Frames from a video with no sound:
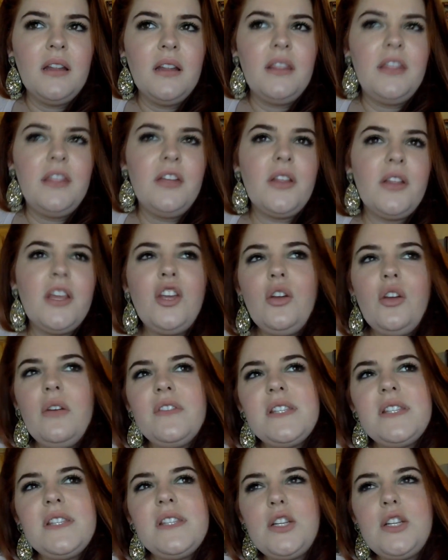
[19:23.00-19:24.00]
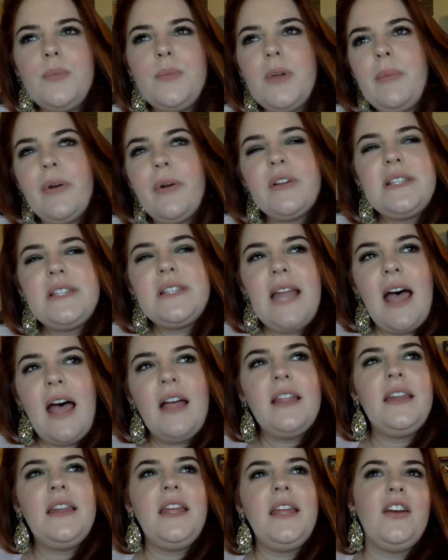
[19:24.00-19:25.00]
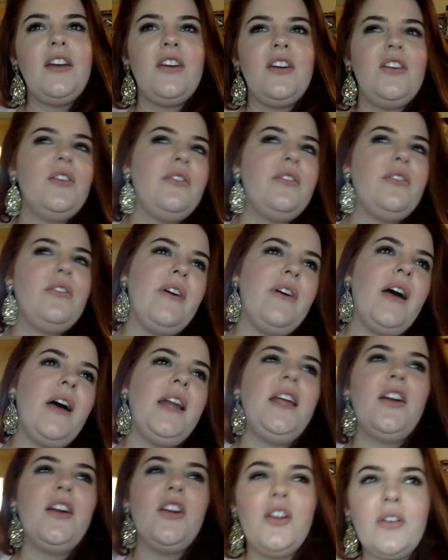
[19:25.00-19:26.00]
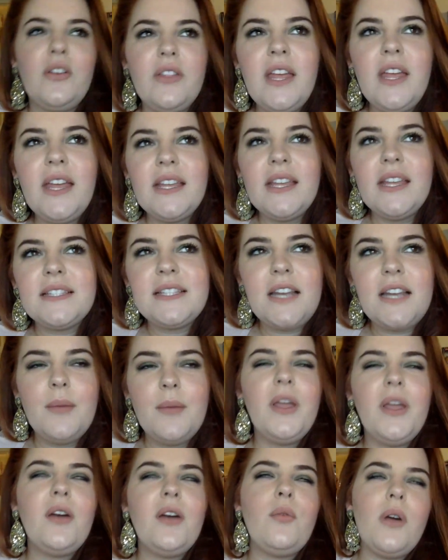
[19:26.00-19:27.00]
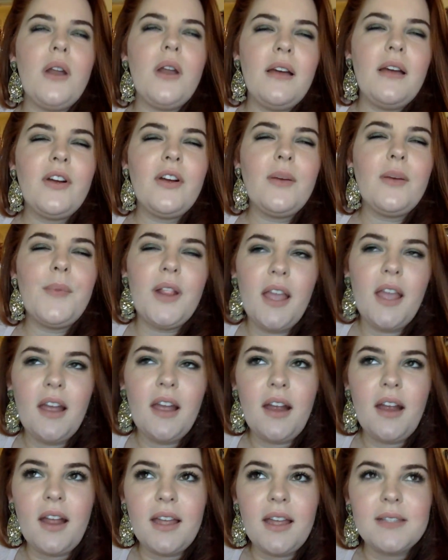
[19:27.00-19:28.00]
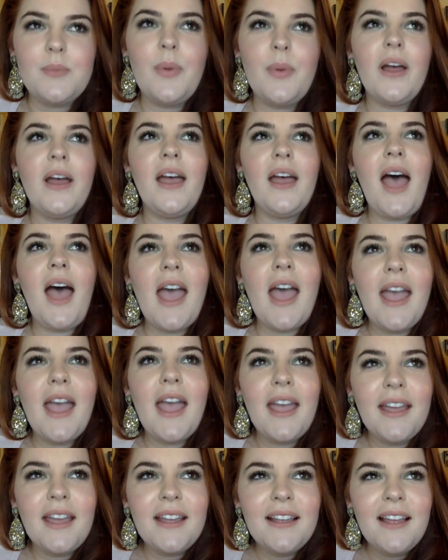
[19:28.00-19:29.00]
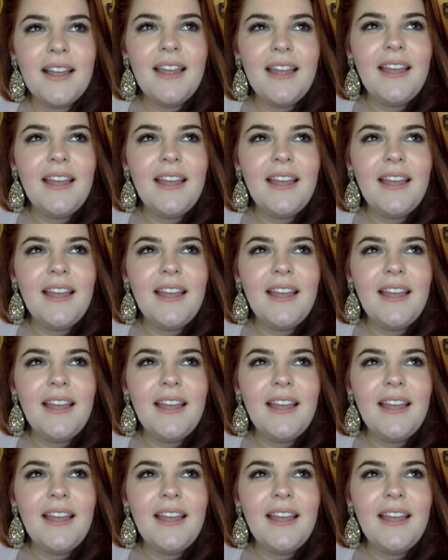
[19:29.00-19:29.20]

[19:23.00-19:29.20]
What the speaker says: they're like, you have such a big personality, or you're funny, or you're this, and I'm like, whatever, I'm hilarious, but I